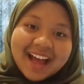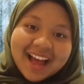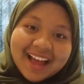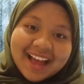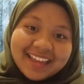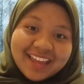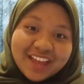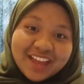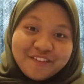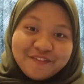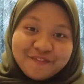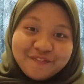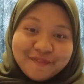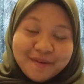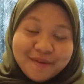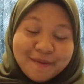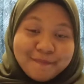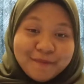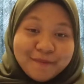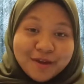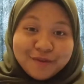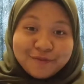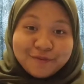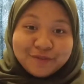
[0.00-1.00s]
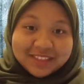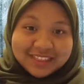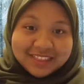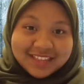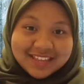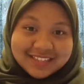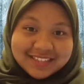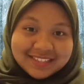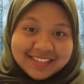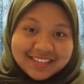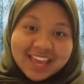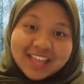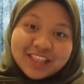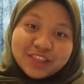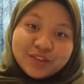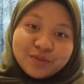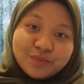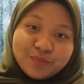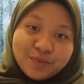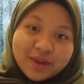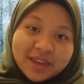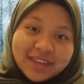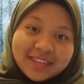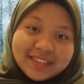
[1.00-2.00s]
I have found my weakness and the
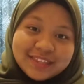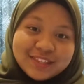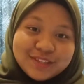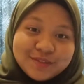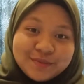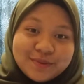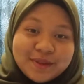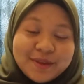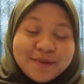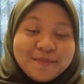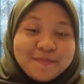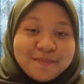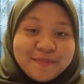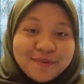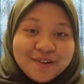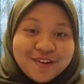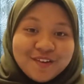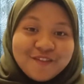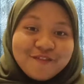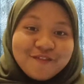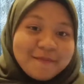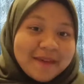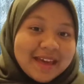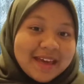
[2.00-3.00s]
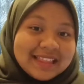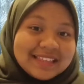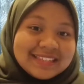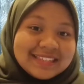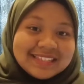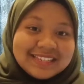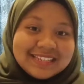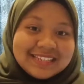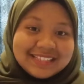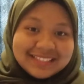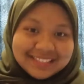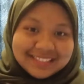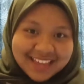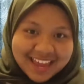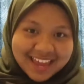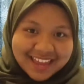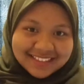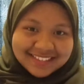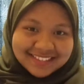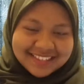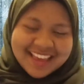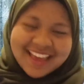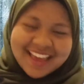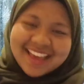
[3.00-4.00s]
way to improve my listening
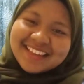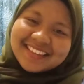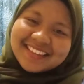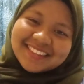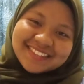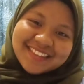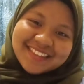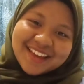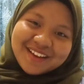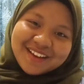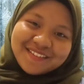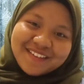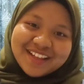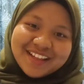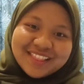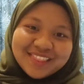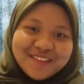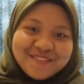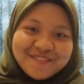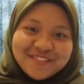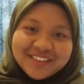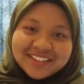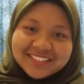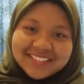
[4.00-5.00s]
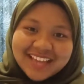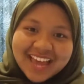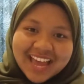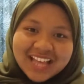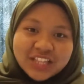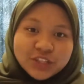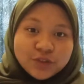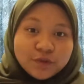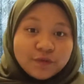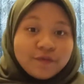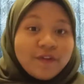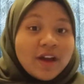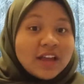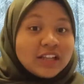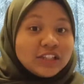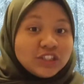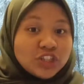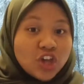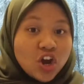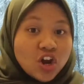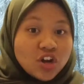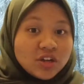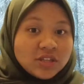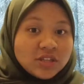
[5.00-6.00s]
test. So don't forget to
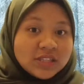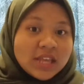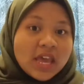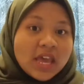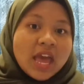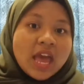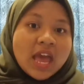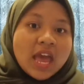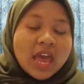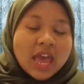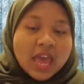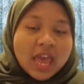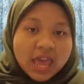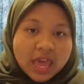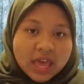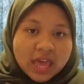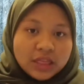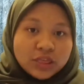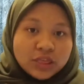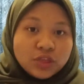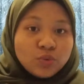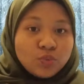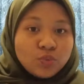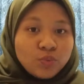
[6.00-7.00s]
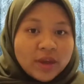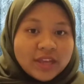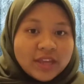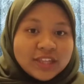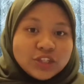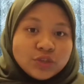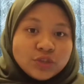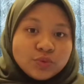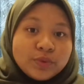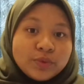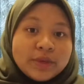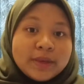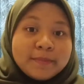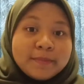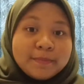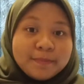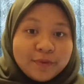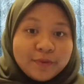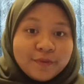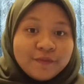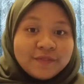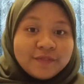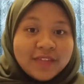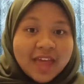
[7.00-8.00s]
find yours and the way to
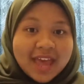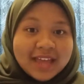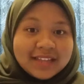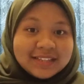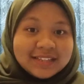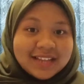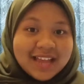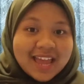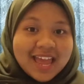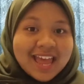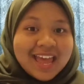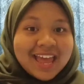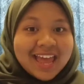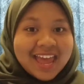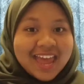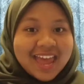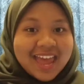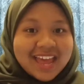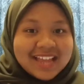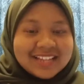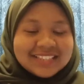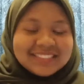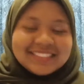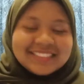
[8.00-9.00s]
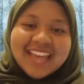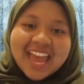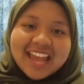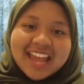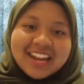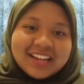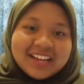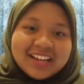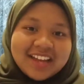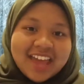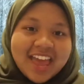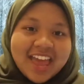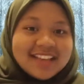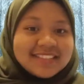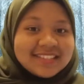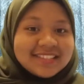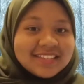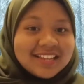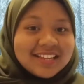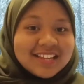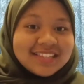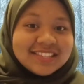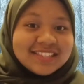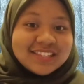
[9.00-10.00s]
improve that and get an
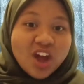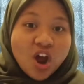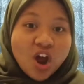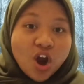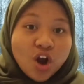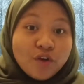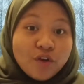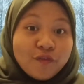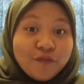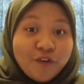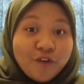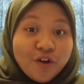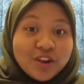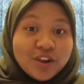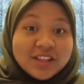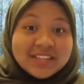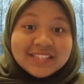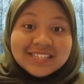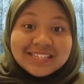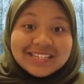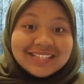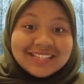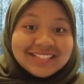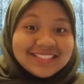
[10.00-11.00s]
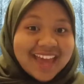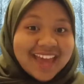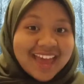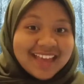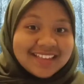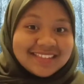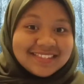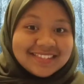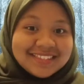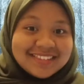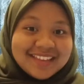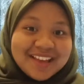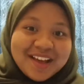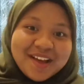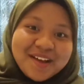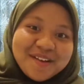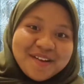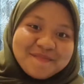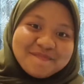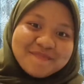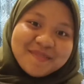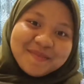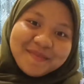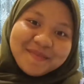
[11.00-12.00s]
excellent score for listening test.
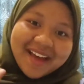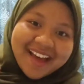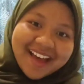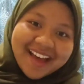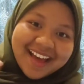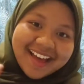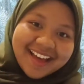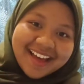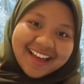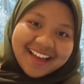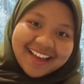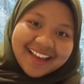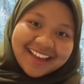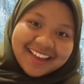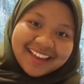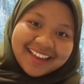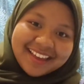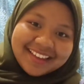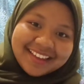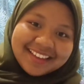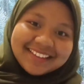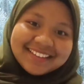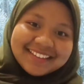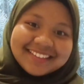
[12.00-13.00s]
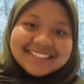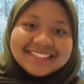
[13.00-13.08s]
Bye bye.